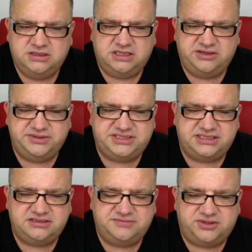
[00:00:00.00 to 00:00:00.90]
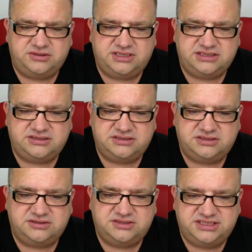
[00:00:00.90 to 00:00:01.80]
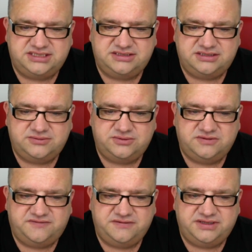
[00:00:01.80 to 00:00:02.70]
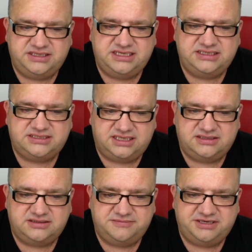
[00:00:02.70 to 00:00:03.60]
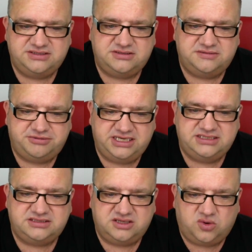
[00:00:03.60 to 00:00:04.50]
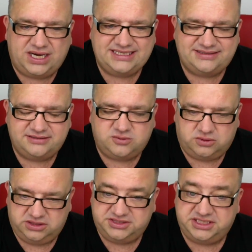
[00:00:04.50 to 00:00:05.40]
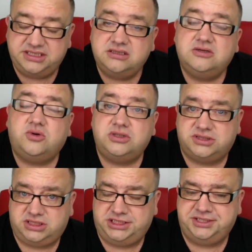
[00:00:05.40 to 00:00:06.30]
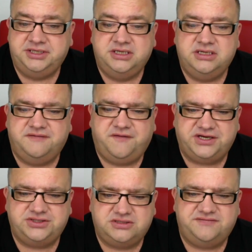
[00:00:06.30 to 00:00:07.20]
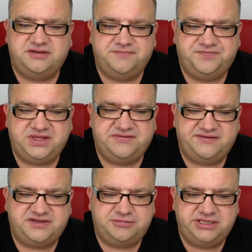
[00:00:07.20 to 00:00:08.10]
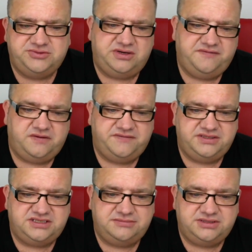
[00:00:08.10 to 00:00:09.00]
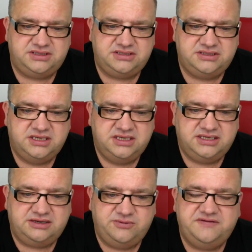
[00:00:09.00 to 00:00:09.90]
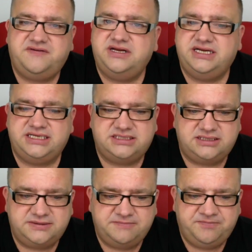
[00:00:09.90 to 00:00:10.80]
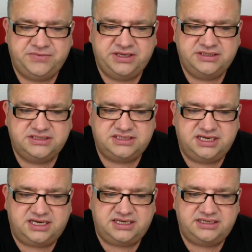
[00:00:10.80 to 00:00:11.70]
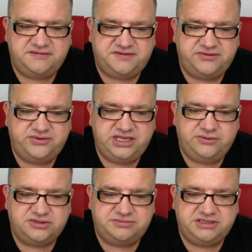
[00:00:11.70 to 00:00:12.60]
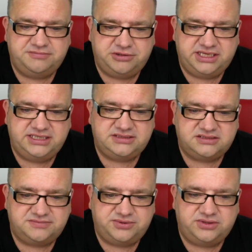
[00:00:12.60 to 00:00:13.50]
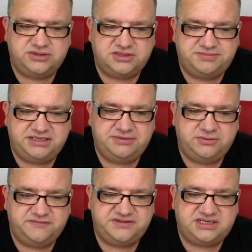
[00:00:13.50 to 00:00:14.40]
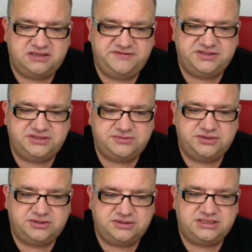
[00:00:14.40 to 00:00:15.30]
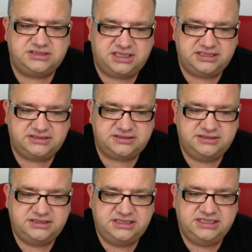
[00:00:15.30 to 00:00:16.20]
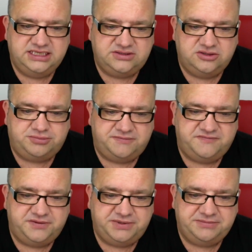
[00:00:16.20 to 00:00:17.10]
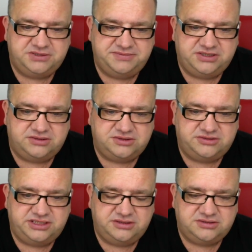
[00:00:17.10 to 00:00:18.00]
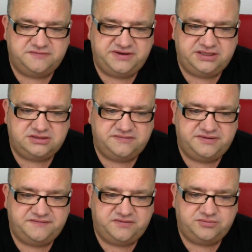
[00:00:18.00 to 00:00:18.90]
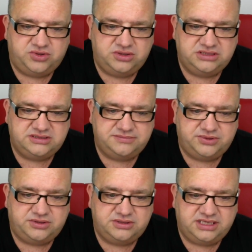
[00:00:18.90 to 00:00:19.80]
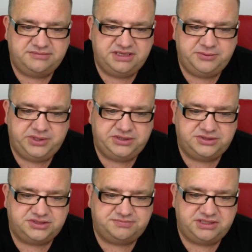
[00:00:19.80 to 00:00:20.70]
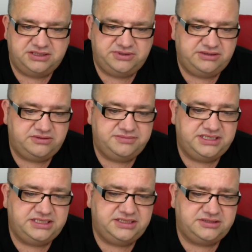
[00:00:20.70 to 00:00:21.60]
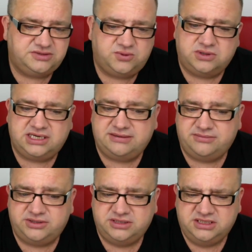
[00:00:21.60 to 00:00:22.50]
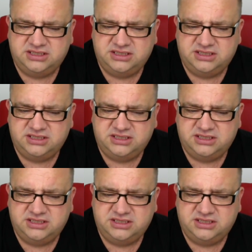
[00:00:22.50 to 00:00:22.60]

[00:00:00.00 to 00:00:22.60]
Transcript: I always said that the broadcaster has to consider that the wonderful thing they sell depends on the players and the quality and freshness of them. If they have to play 24th of December, then can we fight against it? Sky, if they really want to bring the players, the supporters, the people who work for television to work on this night. It's no problem for the people to be concentrated on something else other than football on this important night. Maybe we could just play without the media, just one camera.